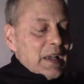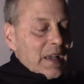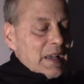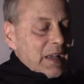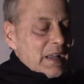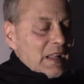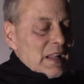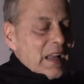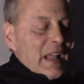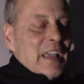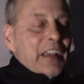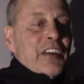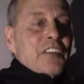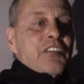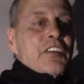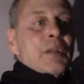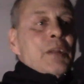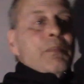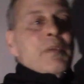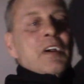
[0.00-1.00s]
Like I
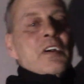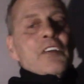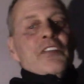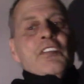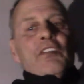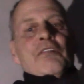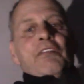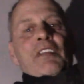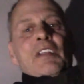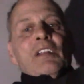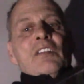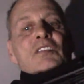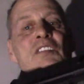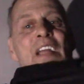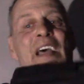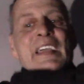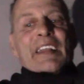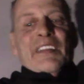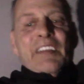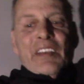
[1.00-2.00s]
said, because it feels
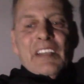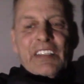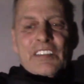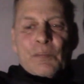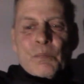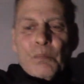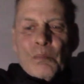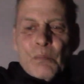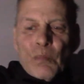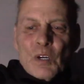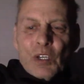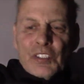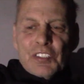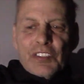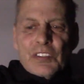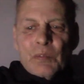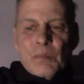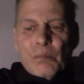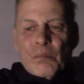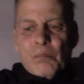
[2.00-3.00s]
lighter, it's much,
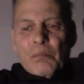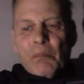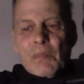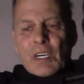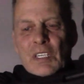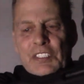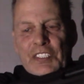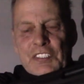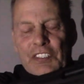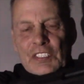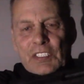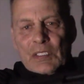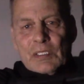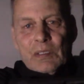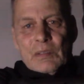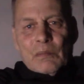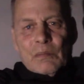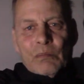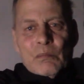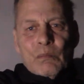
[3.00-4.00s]
much
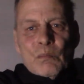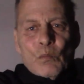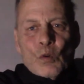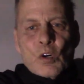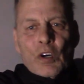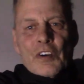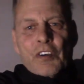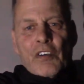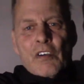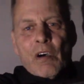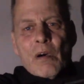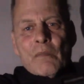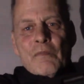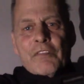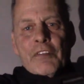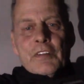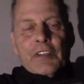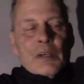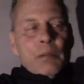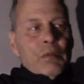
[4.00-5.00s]
more
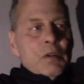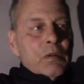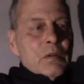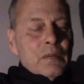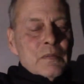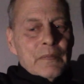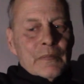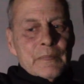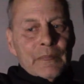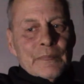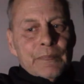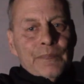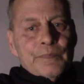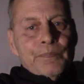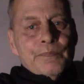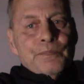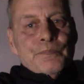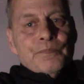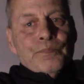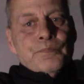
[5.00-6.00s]
comfortable
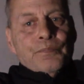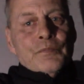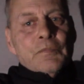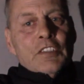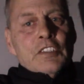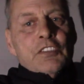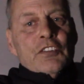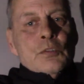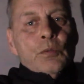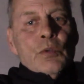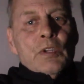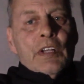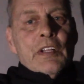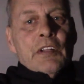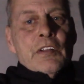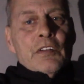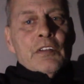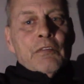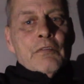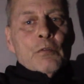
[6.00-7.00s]
to shoot
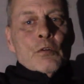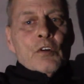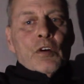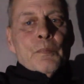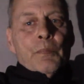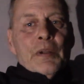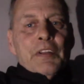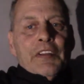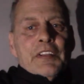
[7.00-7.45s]
and before, partic